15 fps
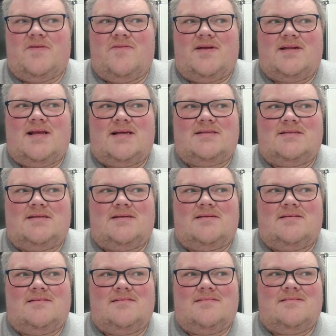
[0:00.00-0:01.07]
fantastic
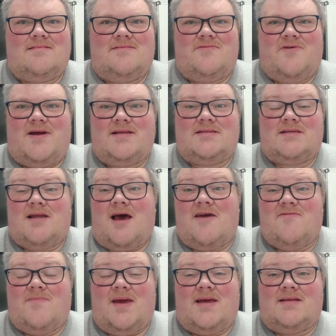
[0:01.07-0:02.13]
friends that
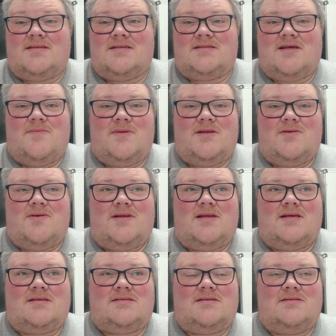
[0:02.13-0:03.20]
I've made since I've been doing
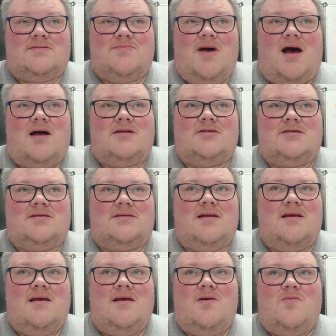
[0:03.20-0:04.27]
this since March, and
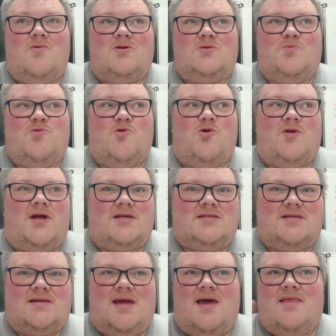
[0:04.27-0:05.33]
what's brought us
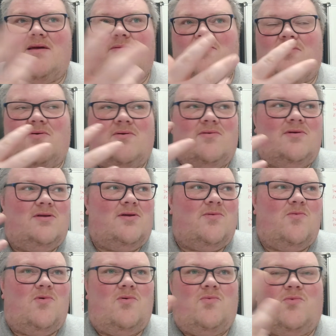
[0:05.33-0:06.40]
together,
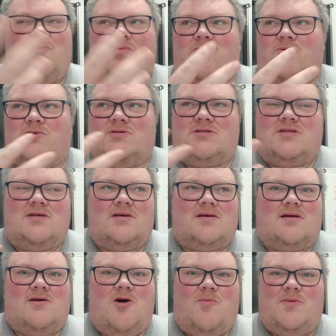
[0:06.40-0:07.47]
what's
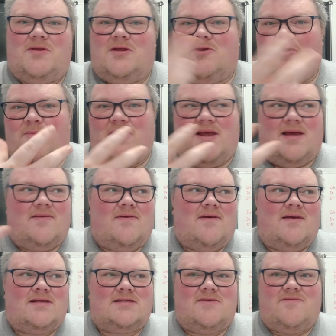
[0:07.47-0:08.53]
the common
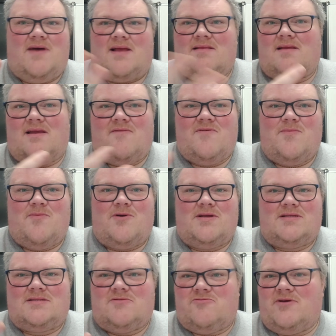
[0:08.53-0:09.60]
denominator is the fact that
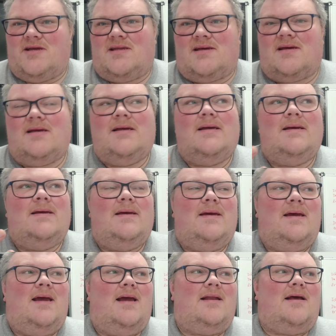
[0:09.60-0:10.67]
everybody's a reader,
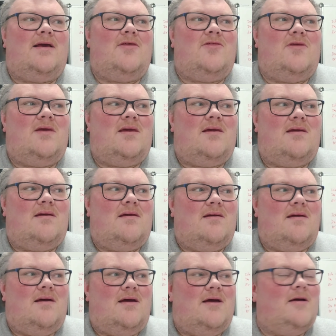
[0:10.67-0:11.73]
and I think
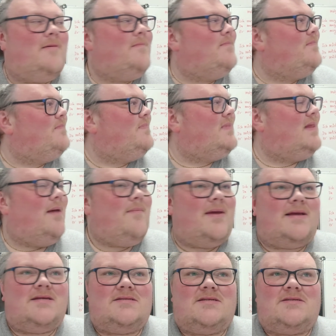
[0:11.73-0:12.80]
that
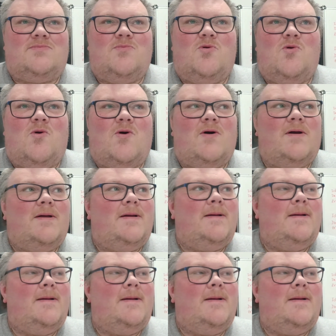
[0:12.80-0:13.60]
makes us more